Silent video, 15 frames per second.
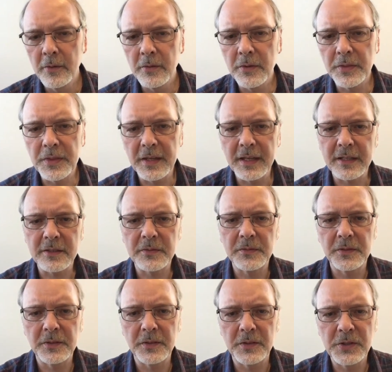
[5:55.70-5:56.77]
Well, thanks
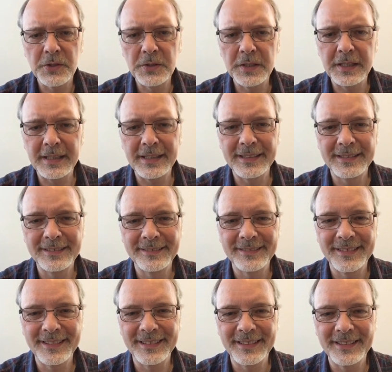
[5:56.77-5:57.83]
for tuning in,
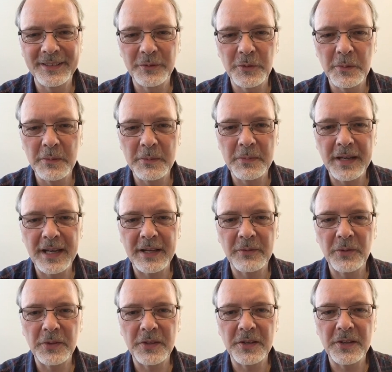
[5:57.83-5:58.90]
and uh, we'll be back
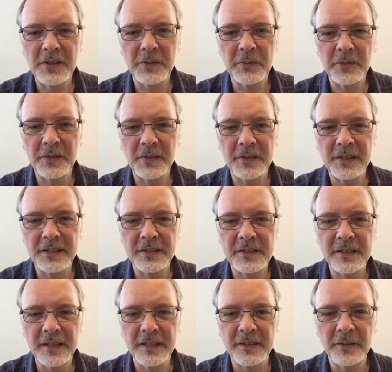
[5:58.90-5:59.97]
with another one of these
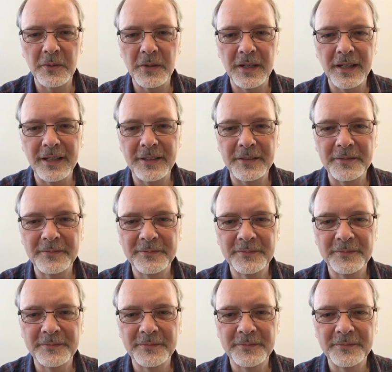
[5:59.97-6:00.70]
in a while.